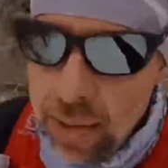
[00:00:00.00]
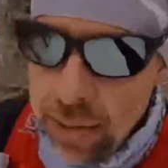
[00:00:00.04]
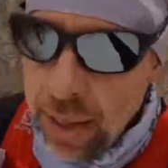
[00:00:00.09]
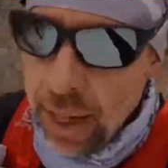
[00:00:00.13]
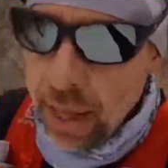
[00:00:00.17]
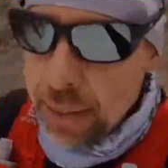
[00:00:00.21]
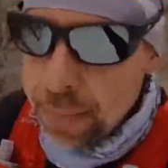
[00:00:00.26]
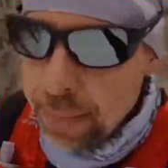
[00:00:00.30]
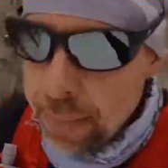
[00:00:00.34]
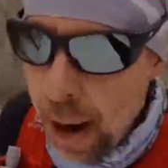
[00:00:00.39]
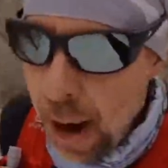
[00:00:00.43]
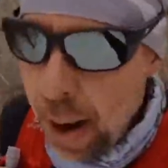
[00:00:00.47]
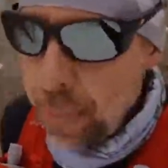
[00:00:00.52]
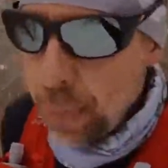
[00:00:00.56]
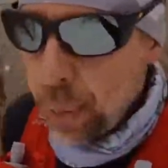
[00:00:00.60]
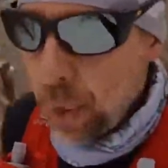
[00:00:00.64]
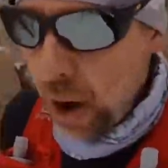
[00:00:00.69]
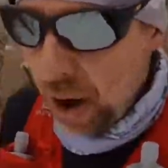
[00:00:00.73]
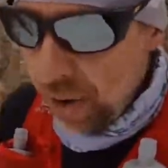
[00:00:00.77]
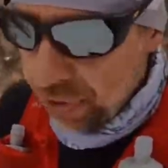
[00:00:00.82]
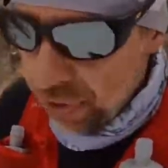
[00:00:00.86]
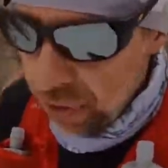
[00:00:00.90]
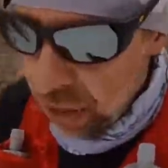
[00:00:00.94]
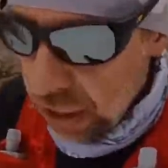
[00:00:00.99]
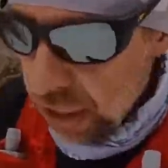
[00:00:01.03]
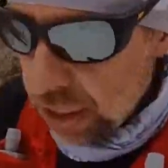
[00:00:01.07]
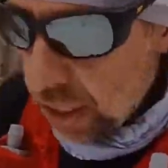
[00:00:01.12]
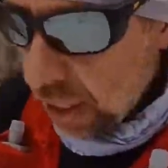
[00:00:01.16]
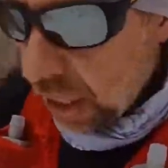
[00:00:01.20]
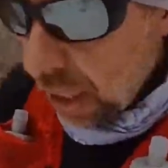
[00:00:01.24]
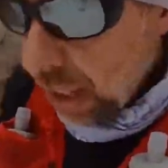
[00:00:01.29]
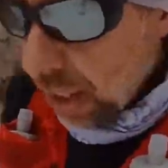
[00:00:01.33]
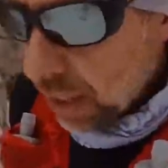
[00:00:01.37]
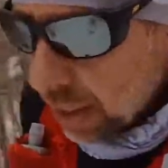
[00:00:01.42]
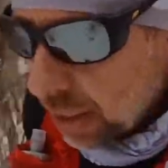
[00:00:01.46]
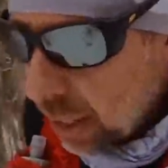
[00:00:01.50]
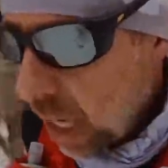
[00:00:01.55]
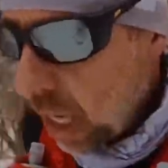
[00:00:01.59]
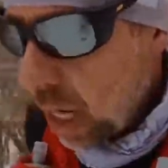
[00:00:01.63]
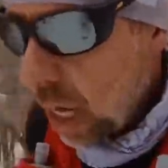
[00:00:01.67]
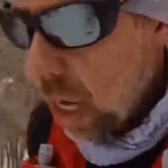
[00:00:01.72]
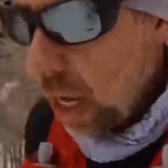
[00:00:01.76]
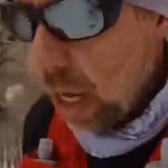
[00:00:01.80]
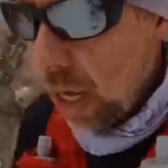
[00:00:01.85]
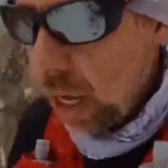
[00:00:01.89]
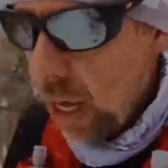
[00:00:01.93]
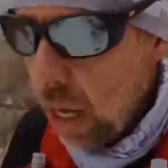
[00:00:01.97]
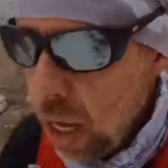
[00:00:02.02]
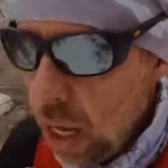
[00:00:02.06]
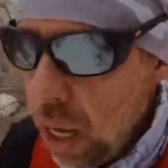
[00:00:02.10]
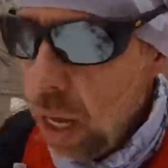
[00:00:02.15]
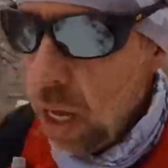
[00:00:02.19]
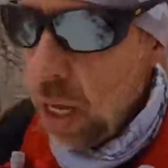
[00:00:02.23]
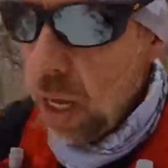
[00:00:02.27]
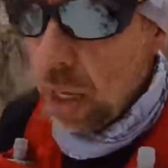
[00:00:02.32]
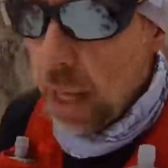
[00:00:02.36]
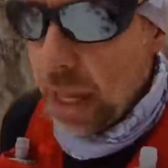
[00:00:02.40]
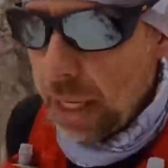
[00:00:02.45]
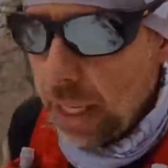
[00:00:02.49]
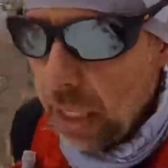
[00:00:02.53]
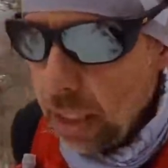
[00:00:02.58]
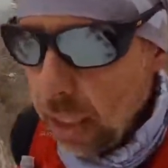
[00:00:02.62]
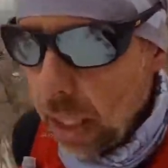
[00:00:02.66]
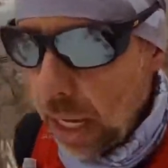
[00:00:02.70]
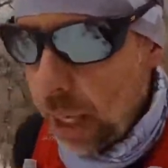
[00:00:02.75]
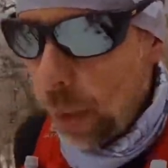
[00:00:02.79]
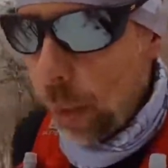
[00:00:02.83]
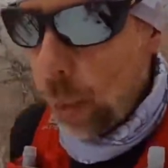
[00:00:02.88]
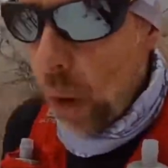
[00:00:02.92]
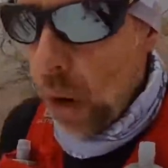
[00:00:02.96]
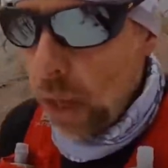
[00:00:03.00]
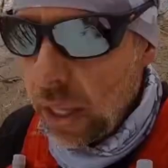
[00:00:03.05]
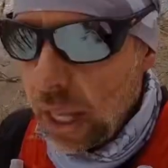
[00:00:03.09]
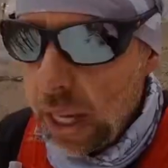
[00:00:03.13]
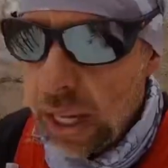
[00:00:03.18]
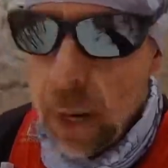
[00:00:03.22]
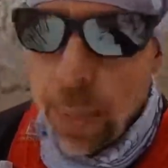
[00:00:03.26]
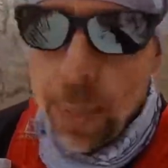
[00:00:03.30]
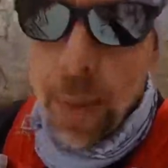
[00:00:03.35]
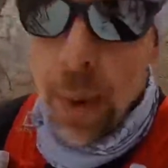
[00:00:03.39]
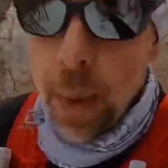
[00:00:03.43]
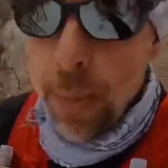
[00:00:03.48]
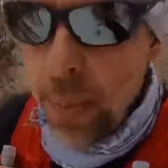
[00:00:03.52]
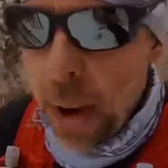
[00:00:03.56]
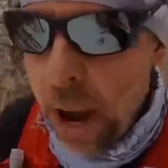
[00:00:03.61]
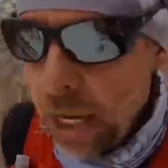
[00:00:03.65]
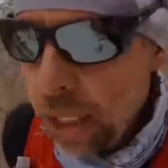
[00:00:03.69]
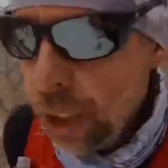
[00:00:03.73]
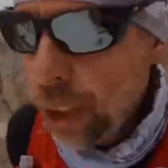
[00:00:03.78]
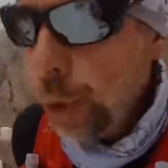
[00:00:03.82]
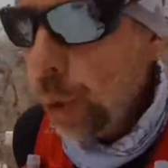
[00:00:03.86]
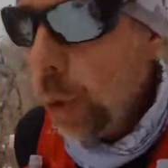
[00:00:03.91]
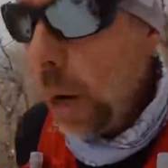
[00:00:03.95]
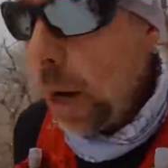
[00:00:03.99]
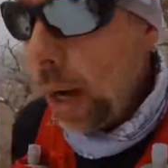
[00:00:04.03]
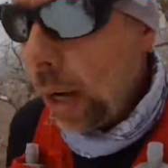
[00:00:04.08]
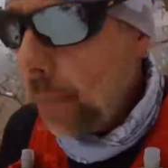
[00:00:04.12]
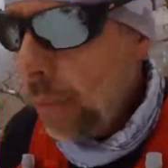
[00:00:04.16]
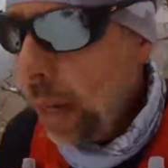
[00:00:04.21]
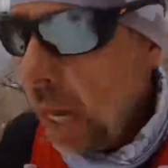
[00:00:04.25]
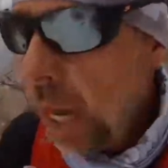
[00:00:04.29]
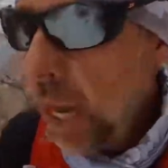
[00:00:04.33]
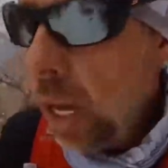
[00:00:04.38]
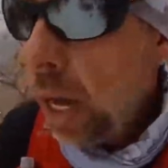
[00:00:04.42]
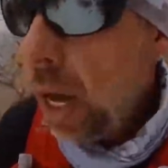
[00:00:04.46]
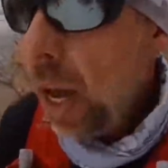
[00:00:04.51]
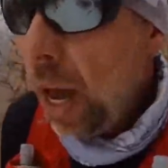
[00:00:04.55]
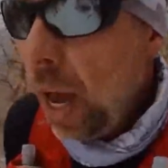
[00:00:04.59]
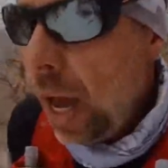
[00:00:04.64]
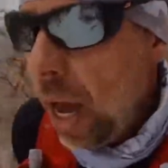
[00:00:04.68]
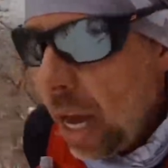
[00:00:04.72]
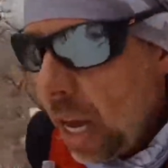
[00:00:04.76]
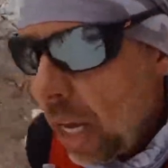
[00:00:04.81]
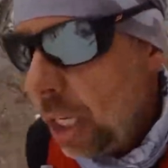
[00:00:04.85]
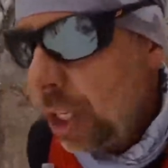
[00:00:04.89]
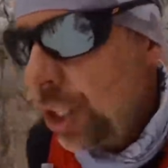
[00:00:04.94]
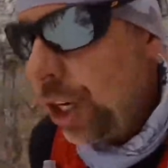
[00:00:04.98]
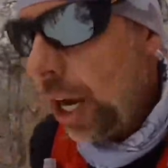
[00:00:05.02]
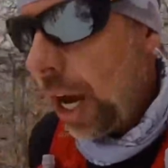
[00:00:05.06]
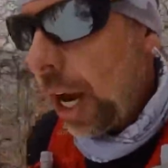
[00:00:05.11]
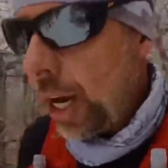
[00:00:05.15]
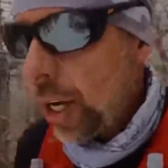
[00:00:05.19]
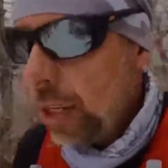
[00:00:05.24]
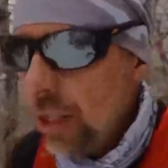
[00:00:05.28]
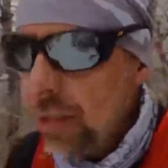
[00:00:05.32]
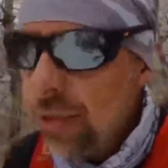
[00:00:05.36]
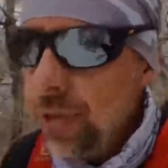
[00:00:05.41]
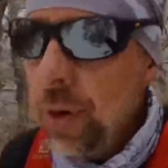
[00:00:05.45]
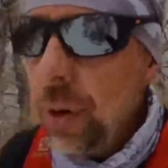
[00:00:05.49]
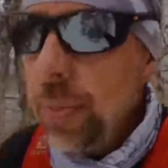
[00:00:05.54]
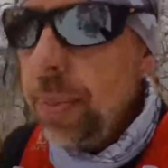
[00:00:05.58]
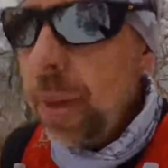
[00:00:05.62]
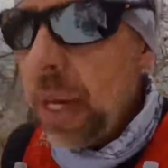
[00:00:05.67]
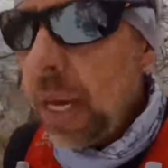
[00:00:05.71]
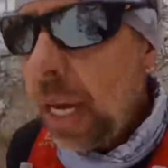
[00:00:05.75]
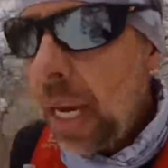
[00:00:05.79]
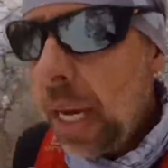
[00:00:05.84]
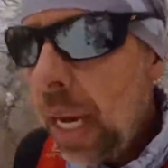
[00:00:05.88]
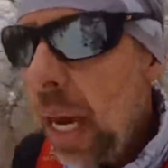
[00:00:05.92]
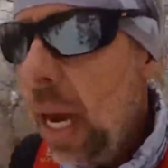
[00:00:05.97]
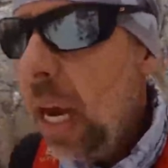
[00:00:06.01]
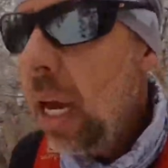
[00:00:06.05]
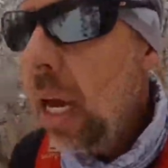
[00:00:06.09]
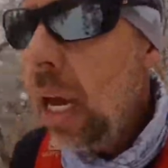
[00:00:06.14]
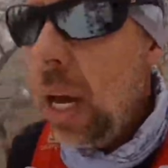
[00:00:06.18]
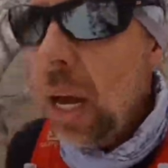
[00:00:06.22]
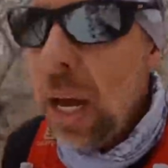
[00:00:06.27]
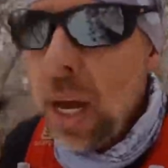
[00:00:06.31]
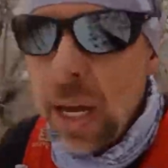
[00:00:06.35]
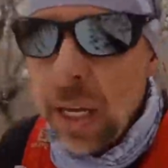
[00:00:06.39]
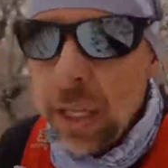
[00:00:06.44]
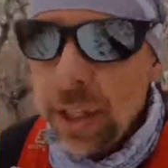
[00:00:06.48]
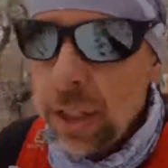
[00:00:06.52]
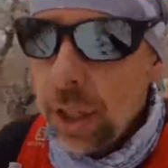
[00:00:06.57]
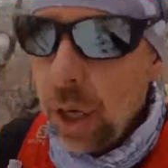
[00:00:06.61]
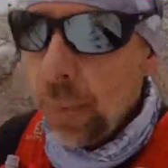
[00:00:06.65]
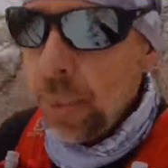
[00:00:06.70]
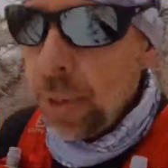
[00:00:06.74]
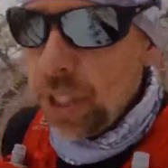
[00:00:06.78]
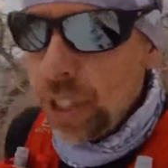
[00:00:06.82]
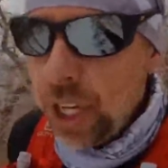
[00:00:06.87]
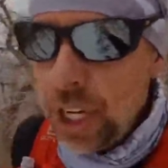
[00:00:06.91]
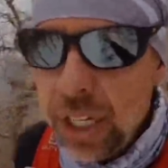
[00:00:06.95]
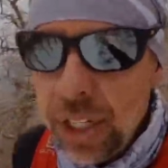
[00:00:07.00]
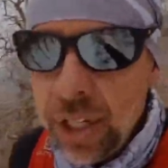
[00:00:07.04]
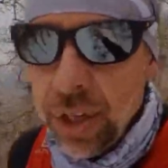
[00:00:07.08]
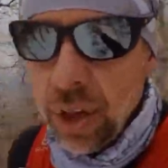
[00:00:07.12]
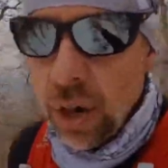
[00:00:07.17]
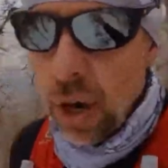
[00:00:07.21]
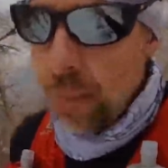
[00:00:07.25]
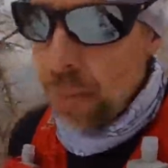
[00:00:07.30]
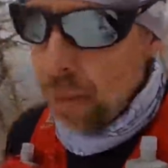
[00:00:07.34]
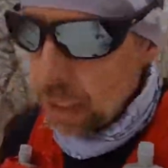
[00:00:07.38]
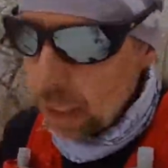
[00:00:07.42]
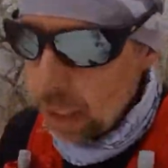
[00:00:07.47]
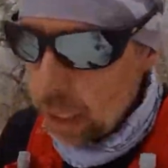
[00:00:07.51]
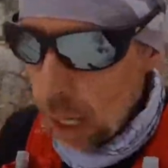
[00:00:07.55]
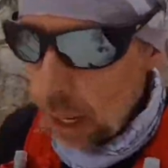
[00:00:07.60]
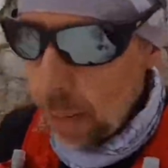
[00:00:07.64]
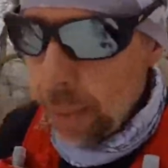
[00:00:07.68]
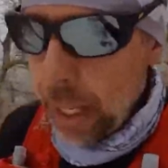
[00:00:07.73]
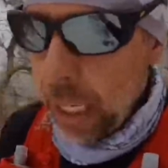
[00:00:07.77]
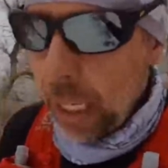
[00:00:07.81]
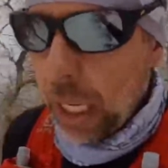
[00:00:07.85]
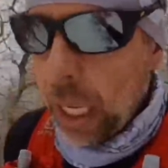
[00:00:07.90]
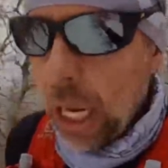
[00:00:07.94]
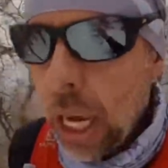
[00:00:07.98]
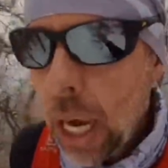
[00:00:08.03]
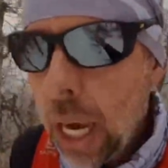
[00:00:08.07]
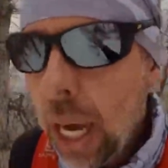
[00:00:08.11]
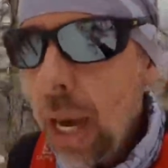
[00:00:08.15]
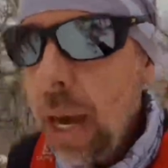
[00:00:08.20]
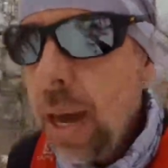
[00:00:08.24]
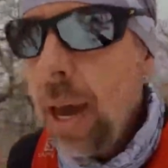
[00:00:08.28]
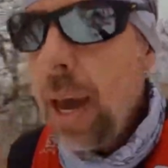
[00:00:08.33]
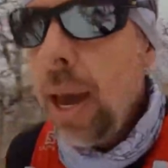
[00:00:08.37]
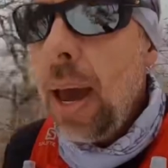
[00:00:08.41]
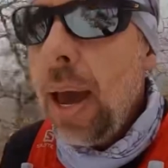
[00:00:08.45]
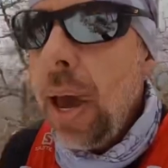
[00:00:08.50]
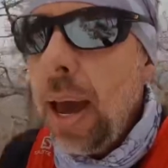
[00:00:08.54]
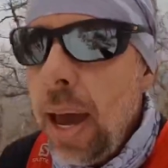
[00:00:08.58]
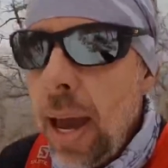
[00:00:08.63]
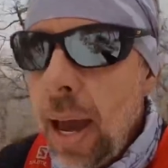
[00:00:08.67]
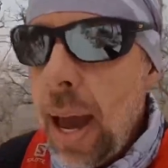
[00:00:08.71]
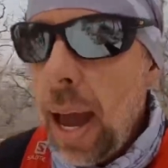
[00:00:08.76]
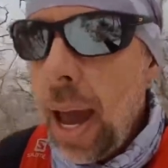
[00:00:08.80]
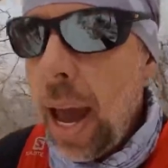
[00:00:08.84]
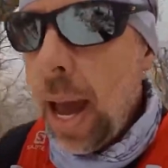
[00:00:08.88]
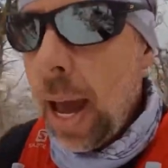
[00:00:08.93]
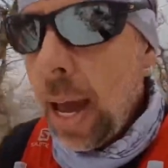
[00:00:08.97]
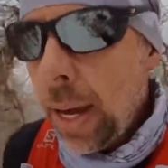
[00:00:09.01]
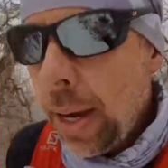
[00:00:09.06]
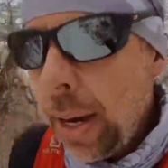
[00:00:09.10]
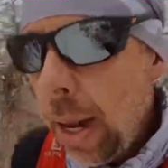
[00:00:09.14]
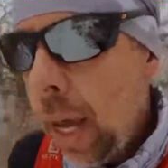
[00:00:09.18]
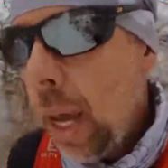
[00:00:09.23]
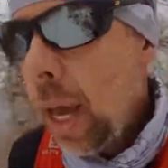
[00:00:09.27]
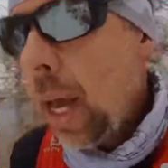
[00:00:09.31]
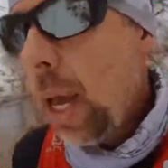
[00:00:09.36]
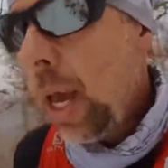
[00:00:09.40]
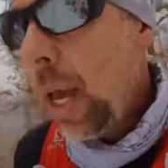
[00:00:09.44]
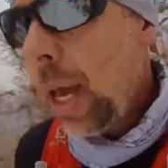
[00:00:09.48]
that my preference is like a liquid, like a Perpetuum and gels, for me, it's so much easier on my stomach, and